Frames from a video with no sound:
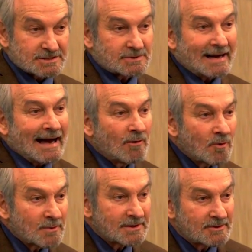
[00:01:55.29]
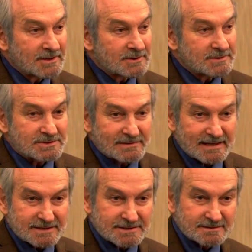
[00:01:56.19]
So how are we going to
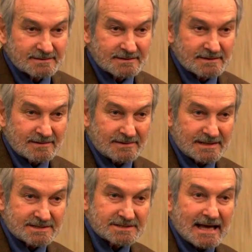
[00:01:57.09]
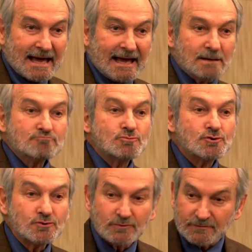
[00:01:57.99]
address this and
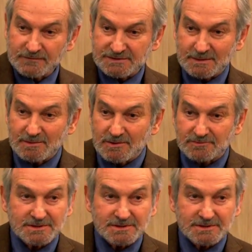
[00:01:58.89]
move some of the